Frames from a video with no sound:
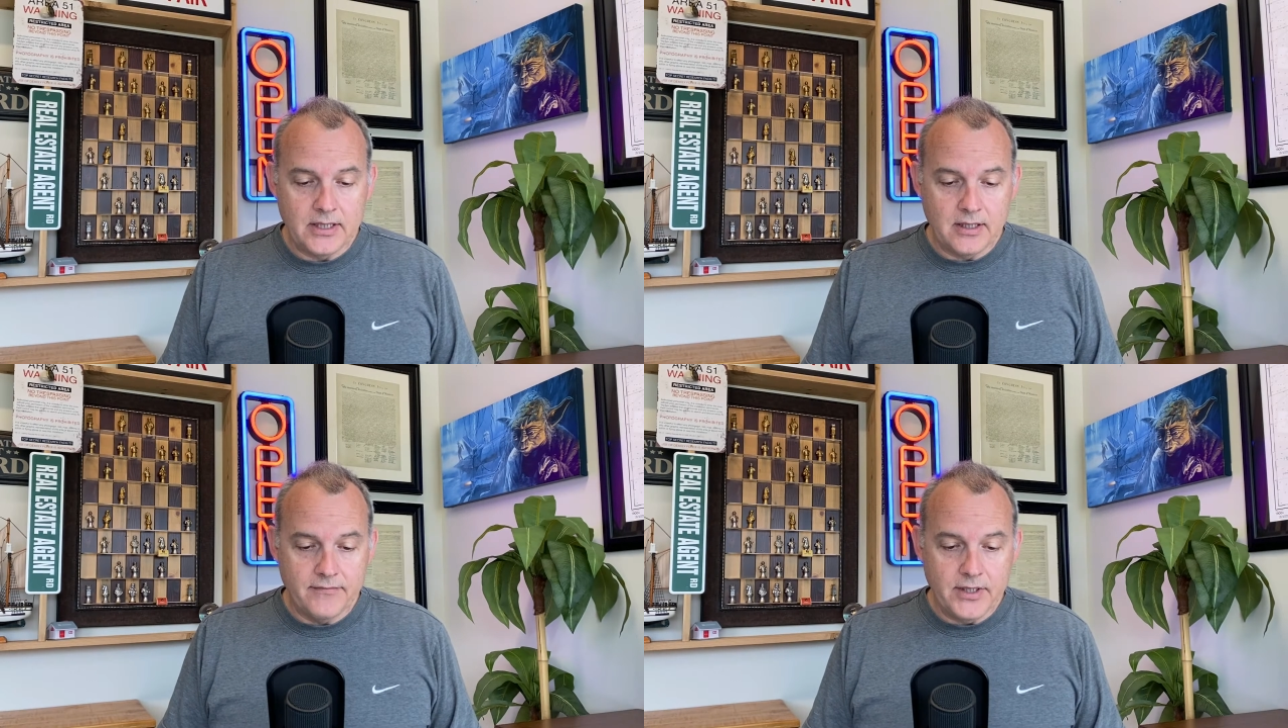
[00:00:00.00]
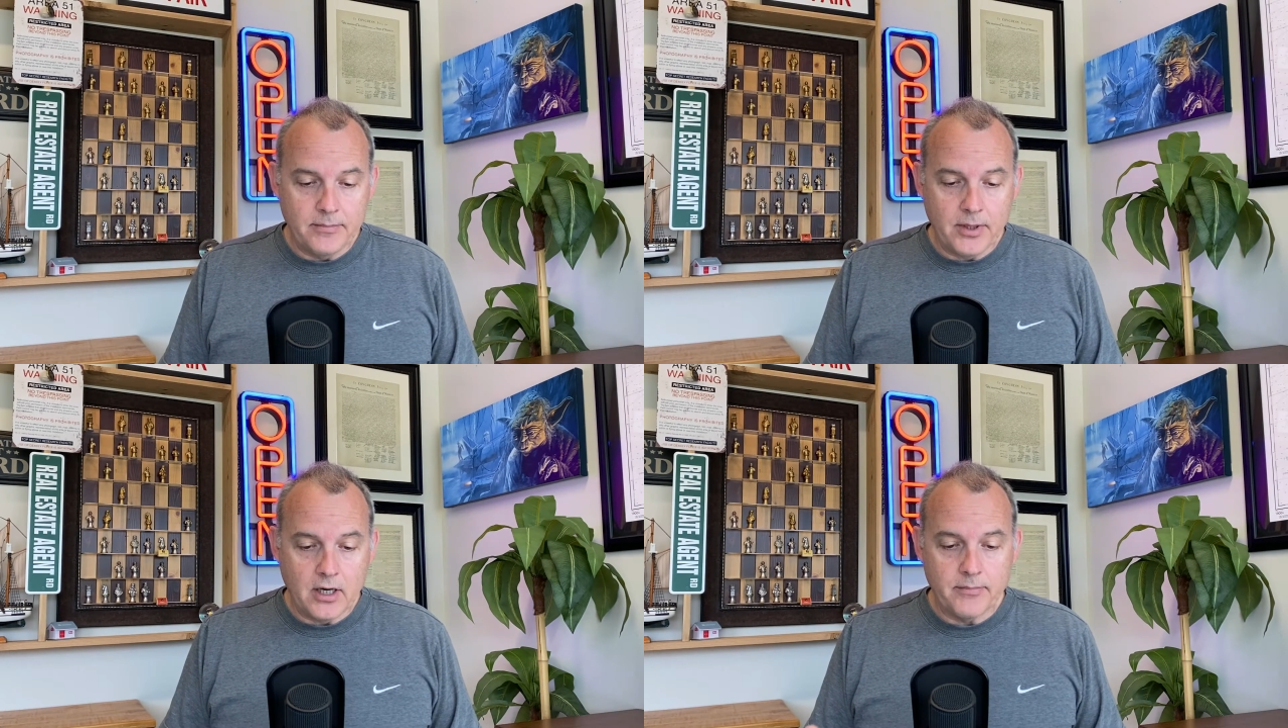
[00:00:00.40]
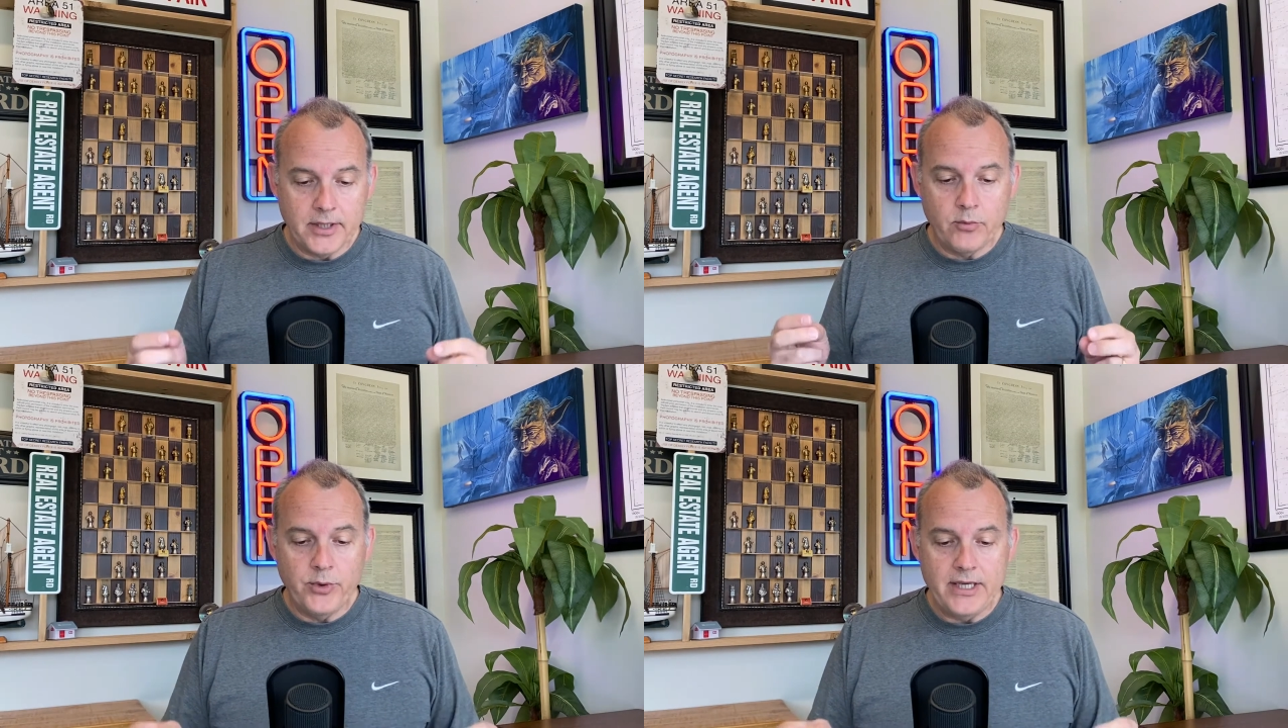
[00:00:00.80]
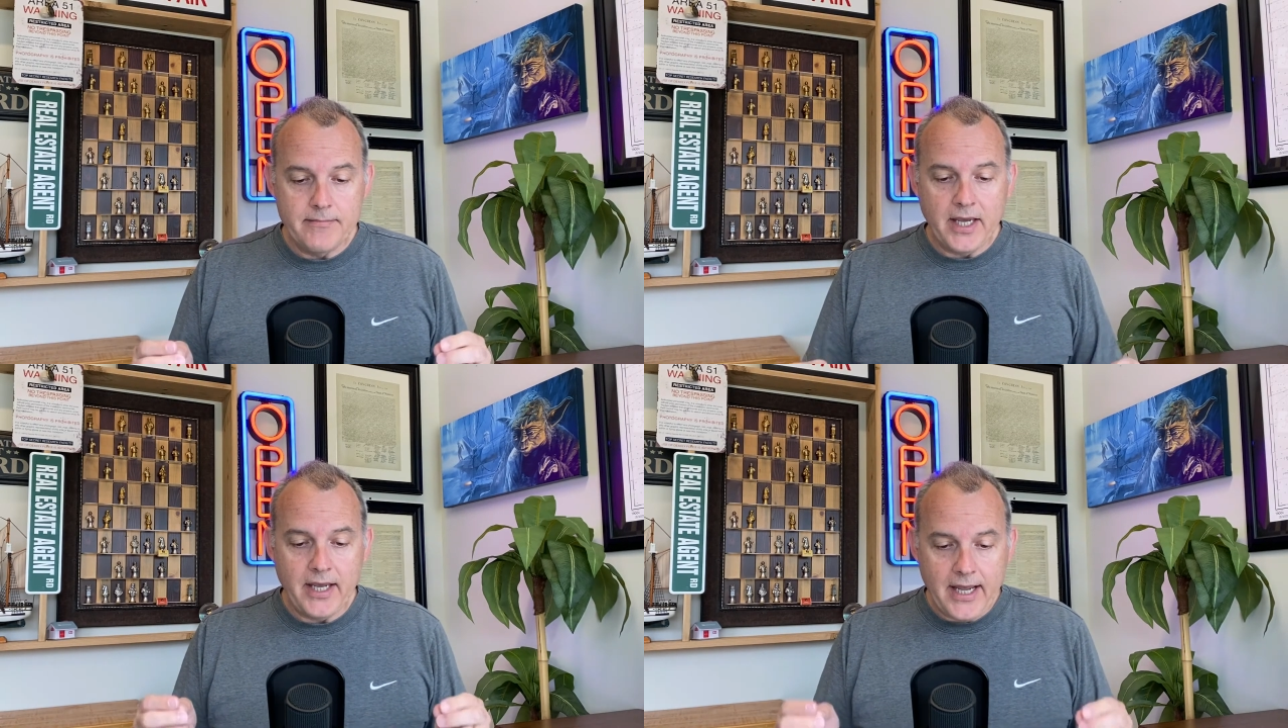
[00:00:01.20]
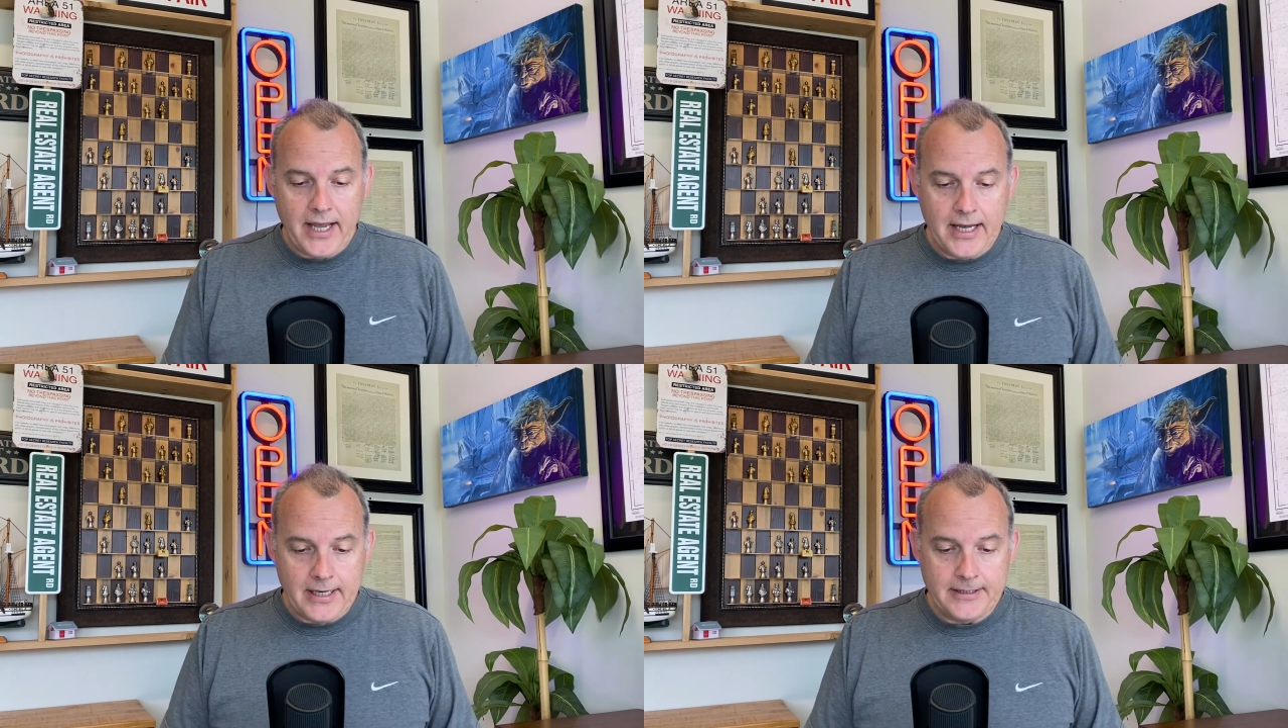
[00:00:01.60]
of the apartment, we may
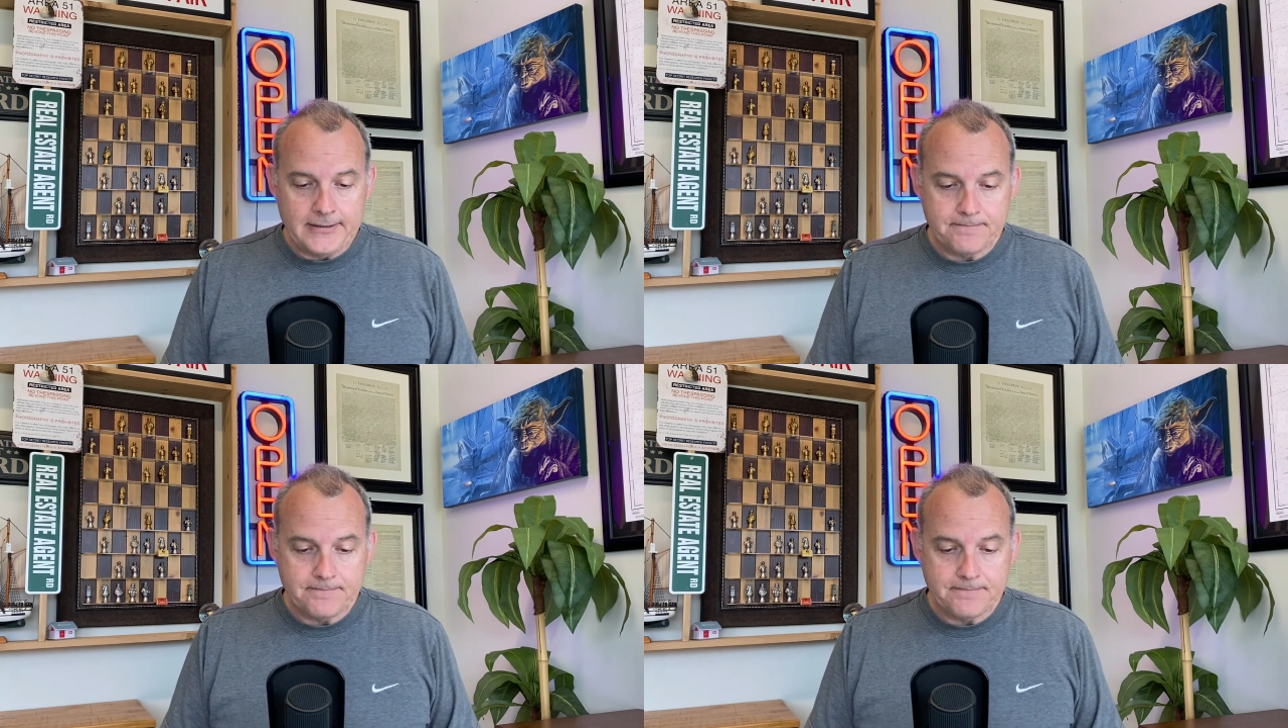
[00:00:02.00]
add